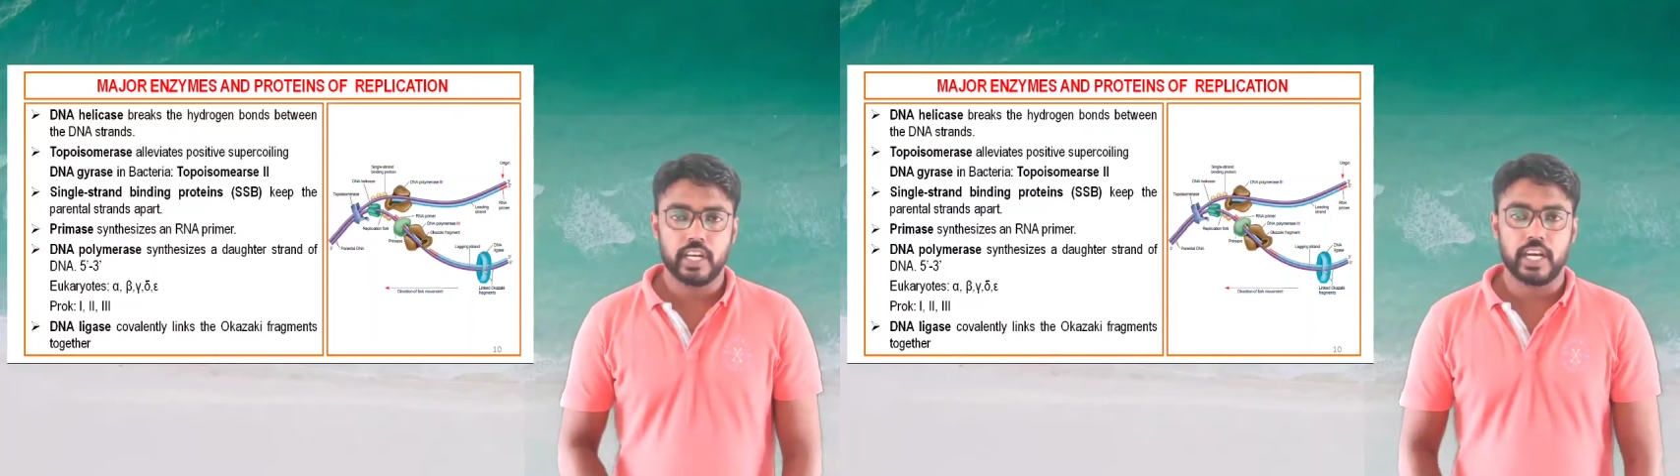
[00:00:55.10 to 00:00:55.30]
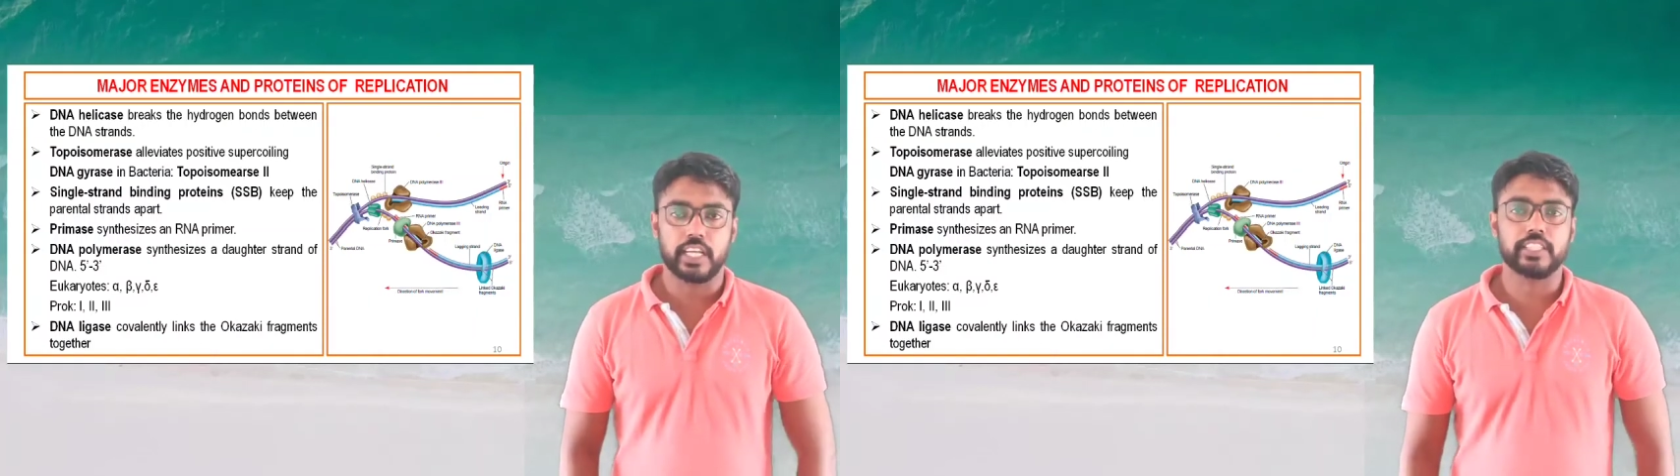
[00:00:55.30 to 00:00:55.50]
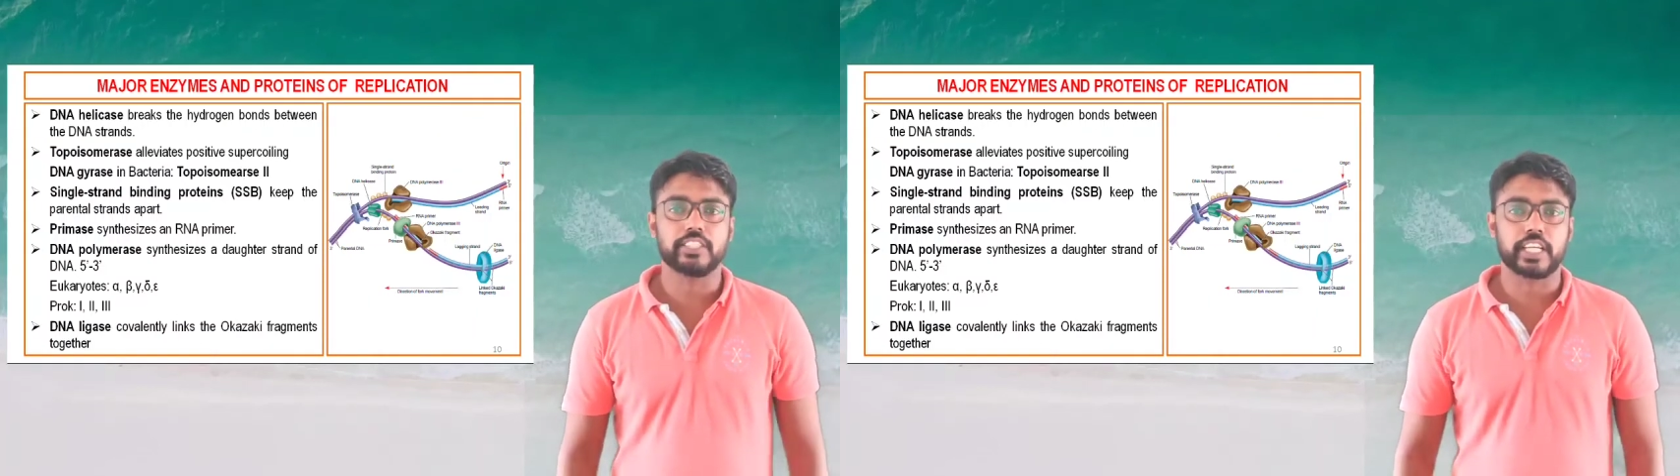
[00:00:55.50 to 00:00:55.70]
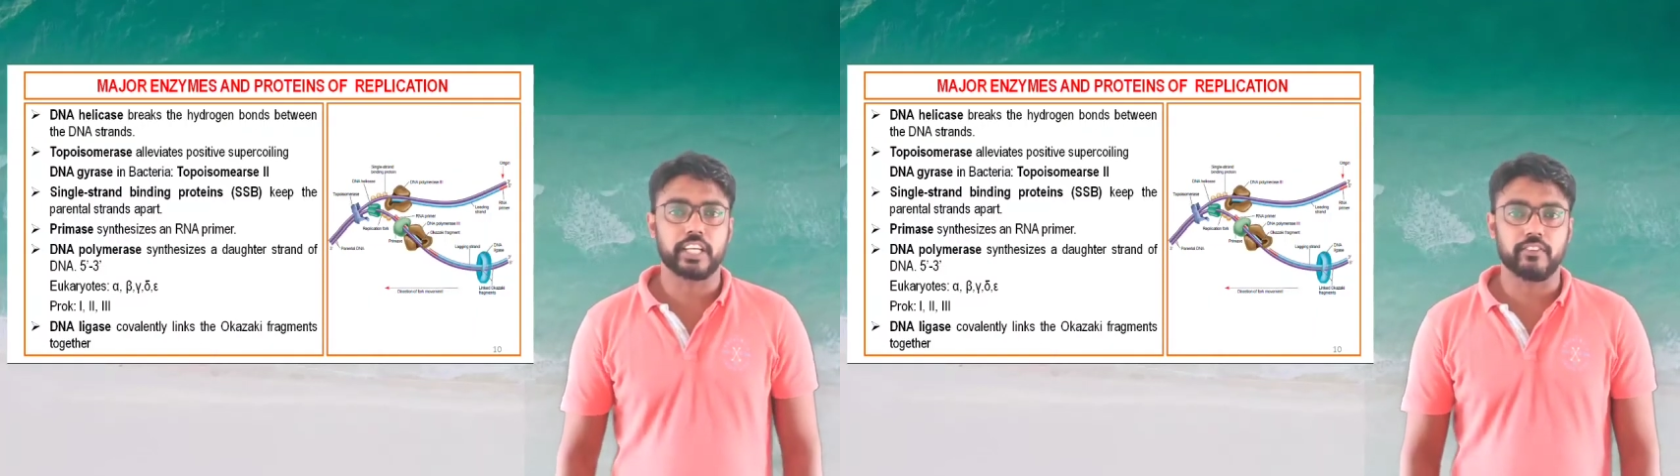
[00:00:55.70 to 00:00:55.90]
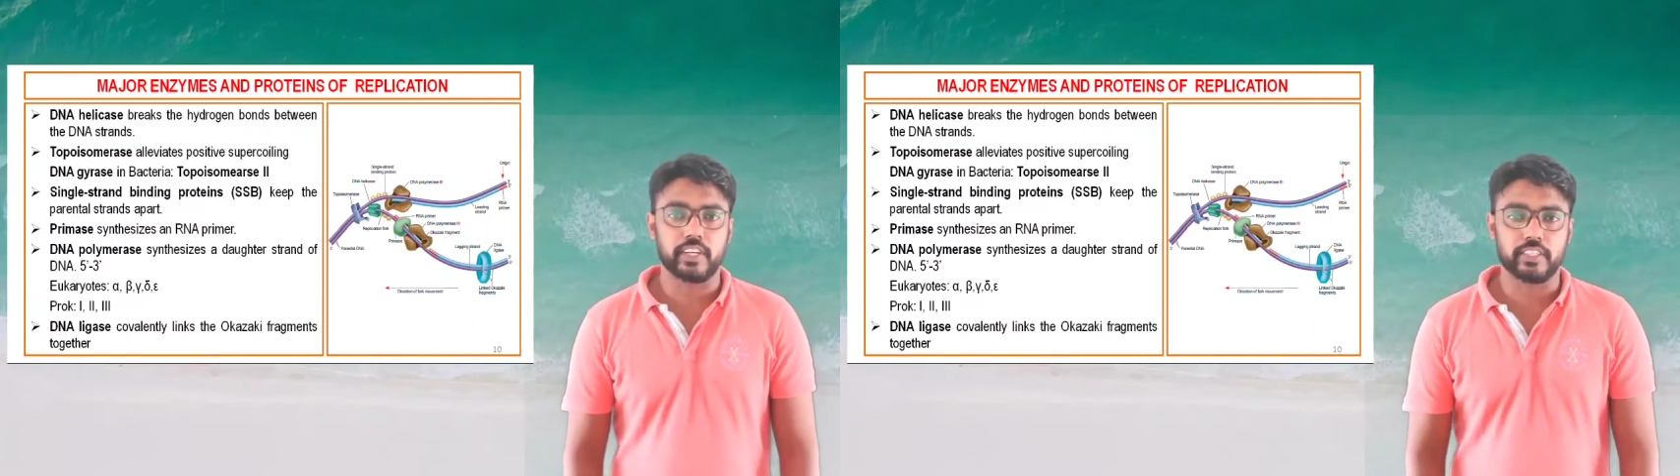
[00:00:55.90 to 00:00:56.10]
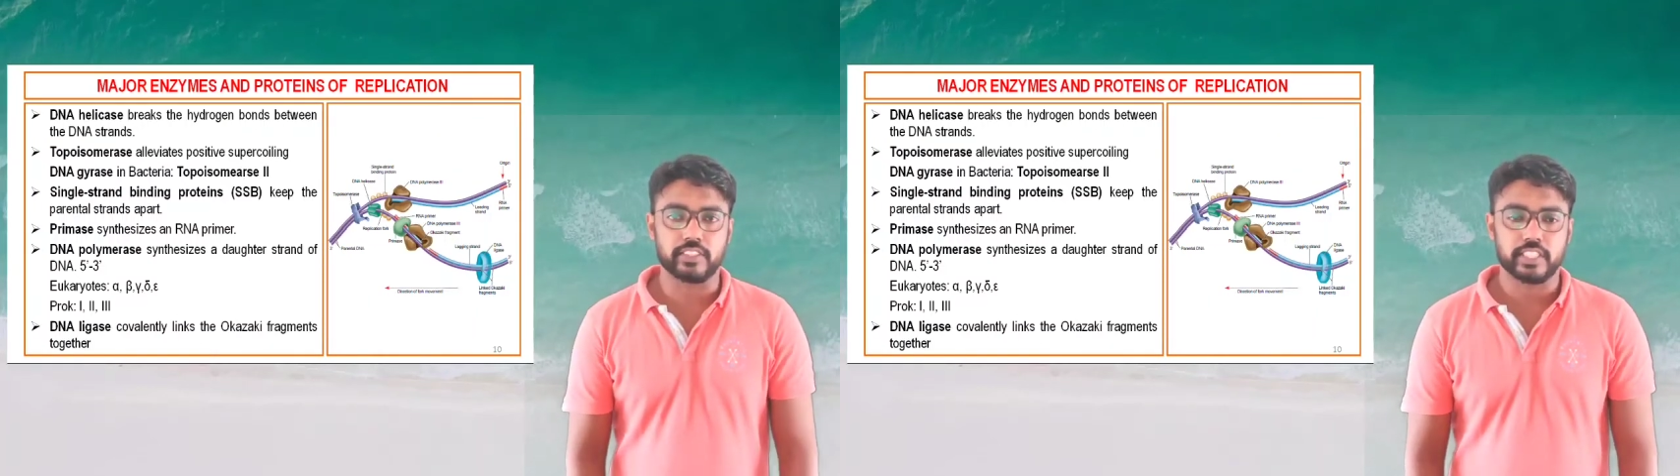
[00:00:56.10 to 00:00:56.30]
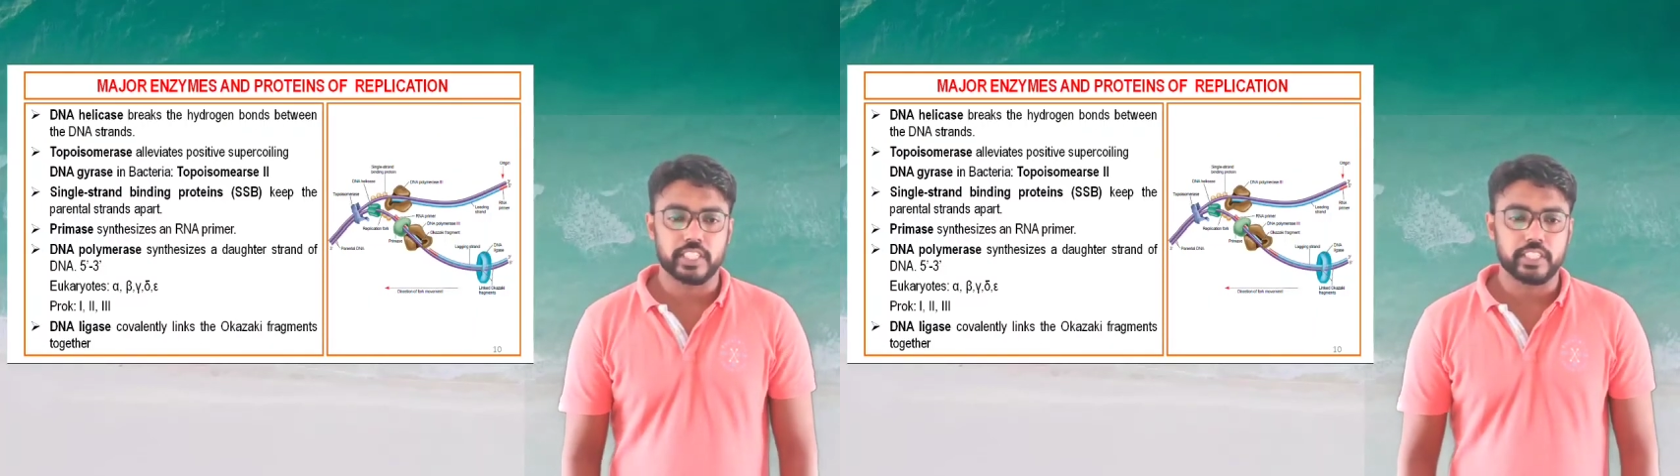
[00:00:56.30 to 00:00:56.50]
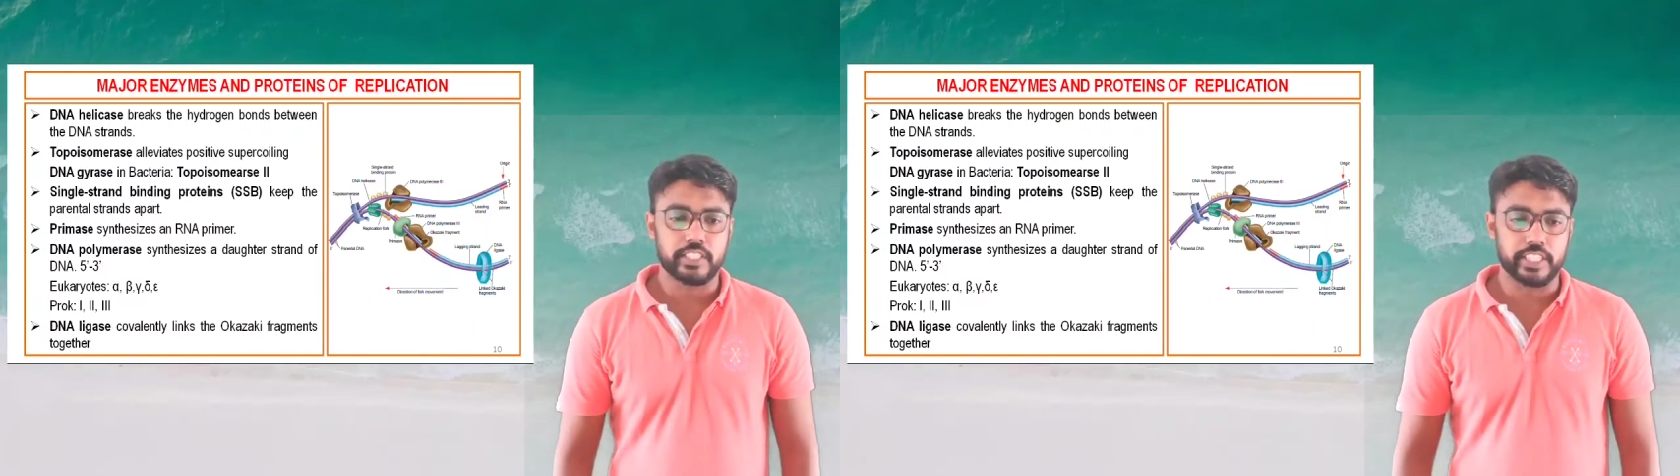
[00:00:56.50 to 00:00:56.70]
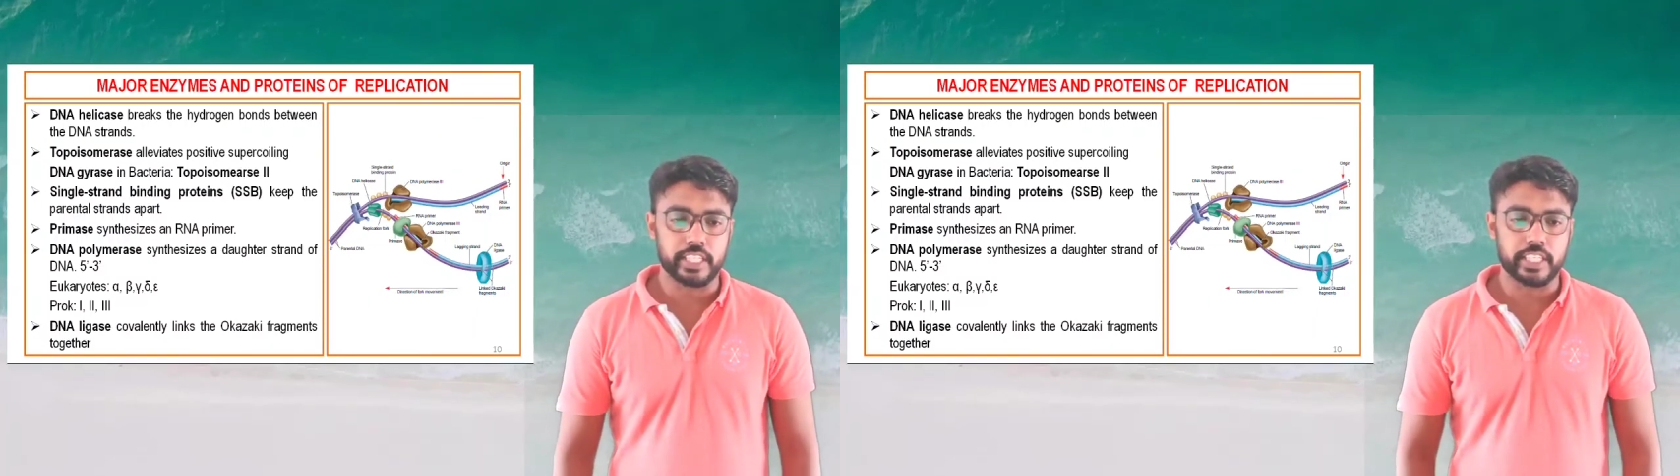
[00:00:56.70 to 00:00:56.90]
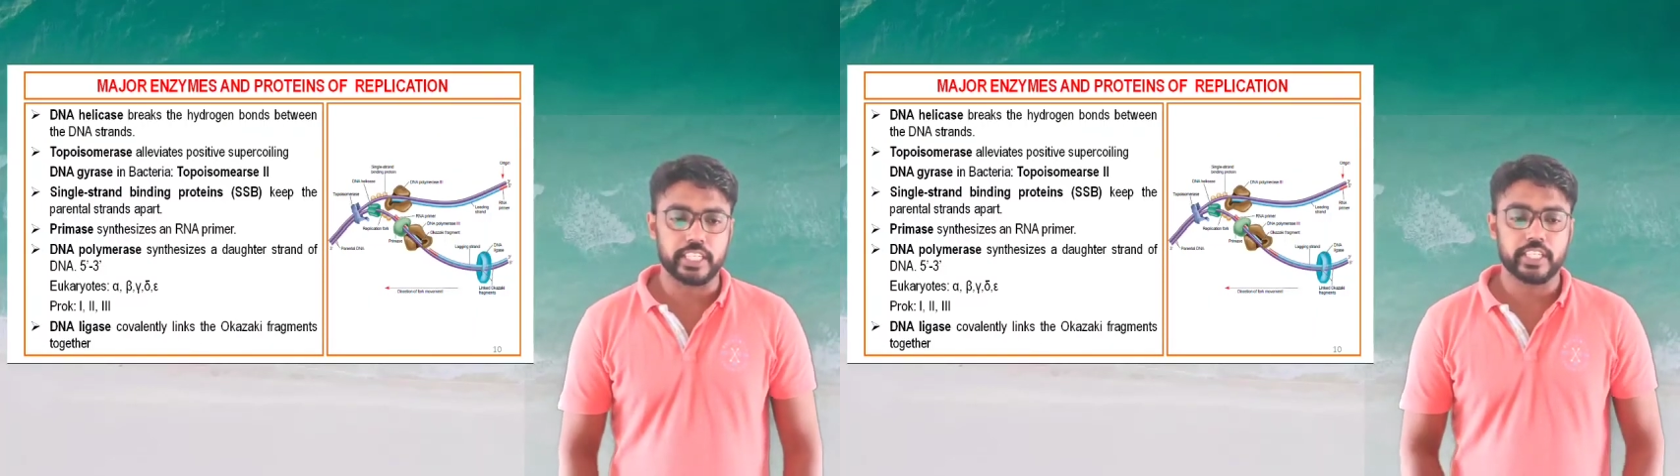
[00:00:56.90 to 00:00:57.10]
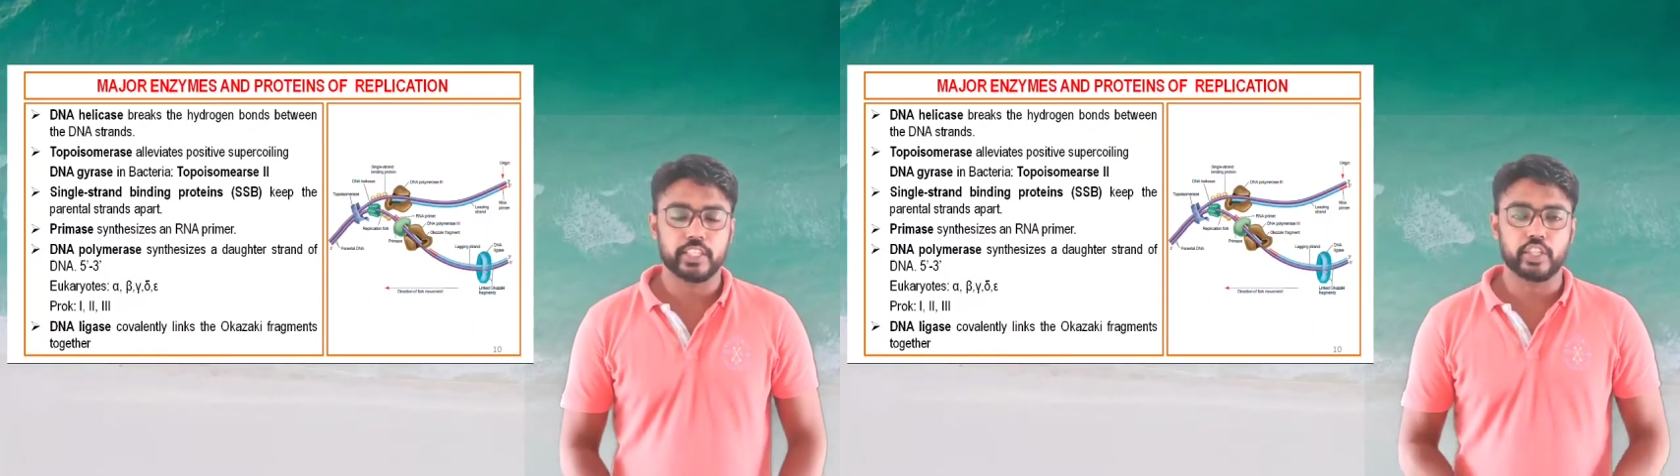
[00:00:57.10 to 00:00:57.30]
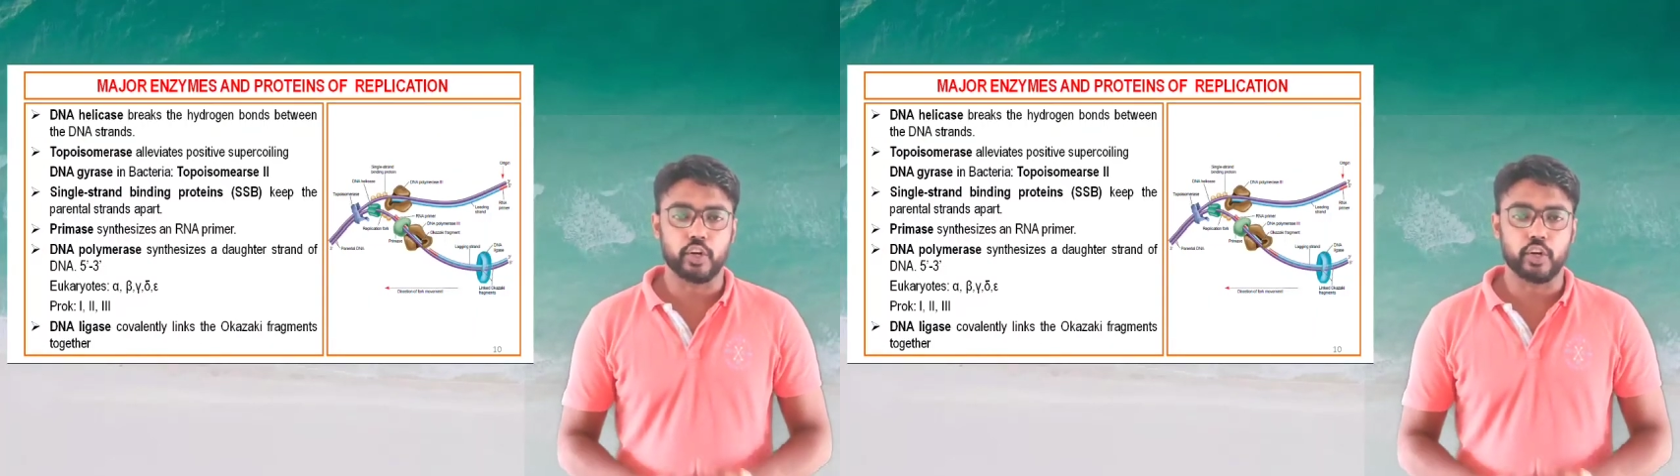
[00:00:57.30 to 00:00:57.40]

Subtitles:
And the second one is DNA